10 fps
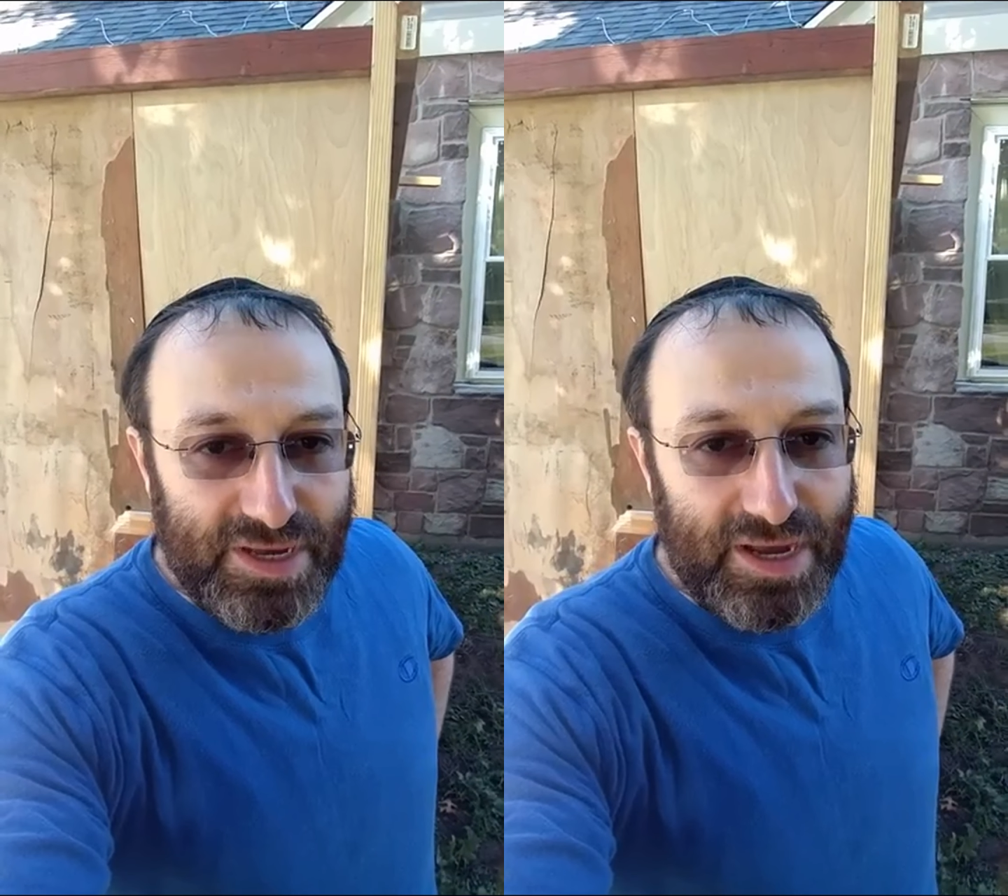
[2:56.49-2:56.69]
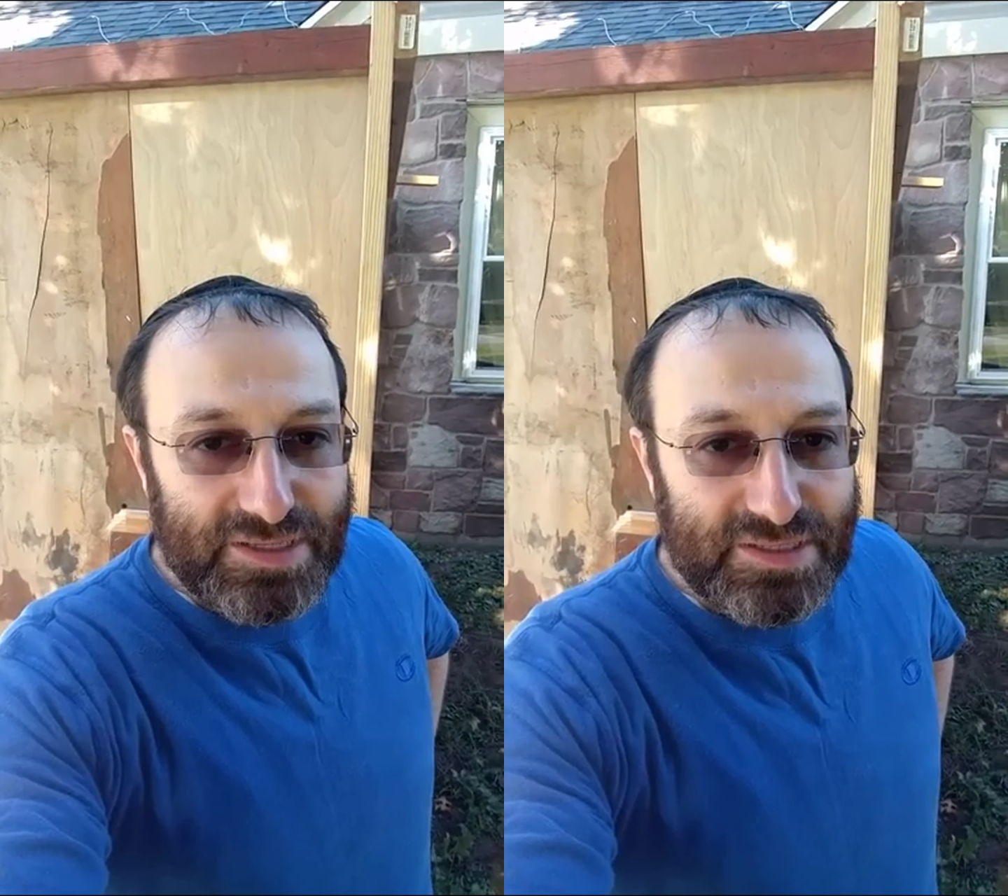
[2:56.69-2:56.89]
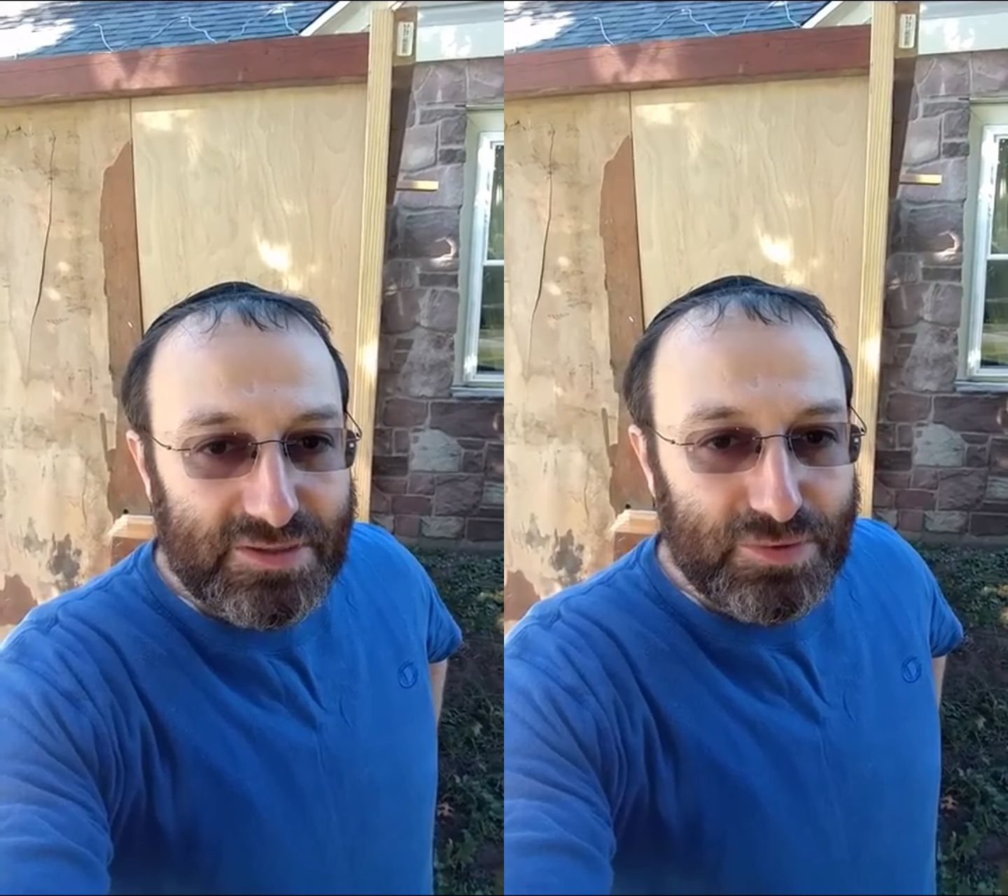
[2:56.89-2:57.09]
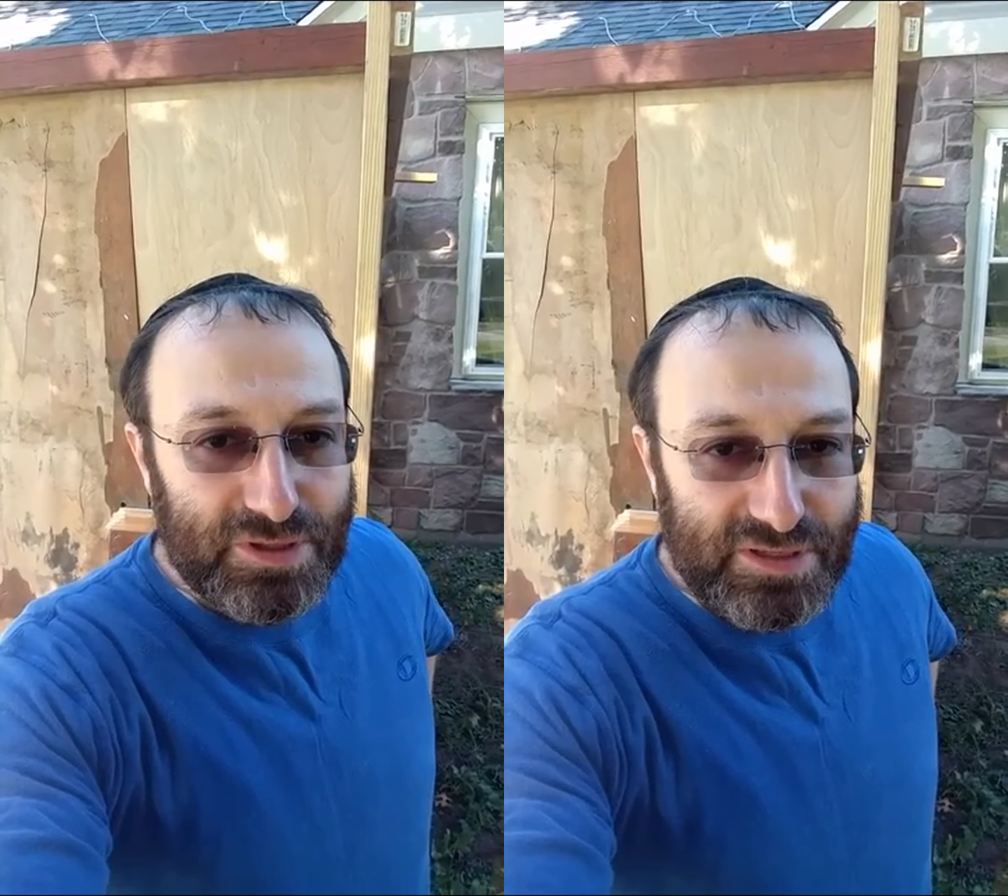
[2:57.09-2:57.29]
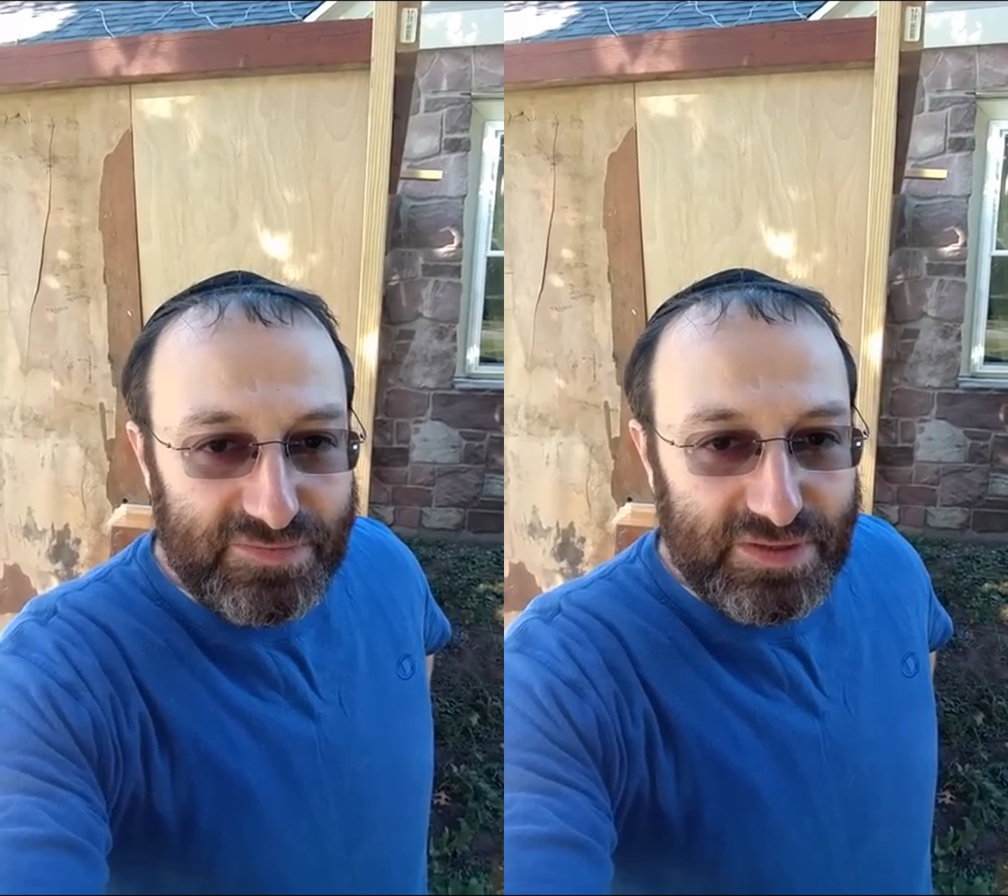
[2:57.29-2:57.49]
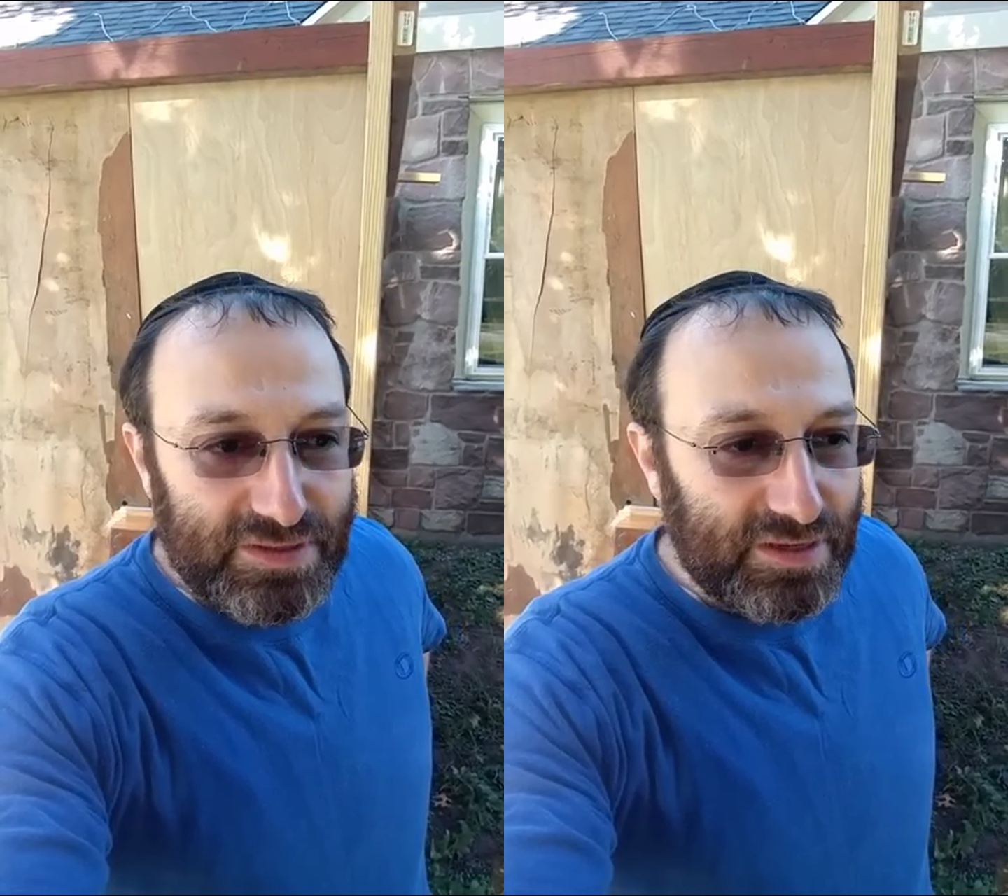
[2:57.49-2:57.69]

huts and we live in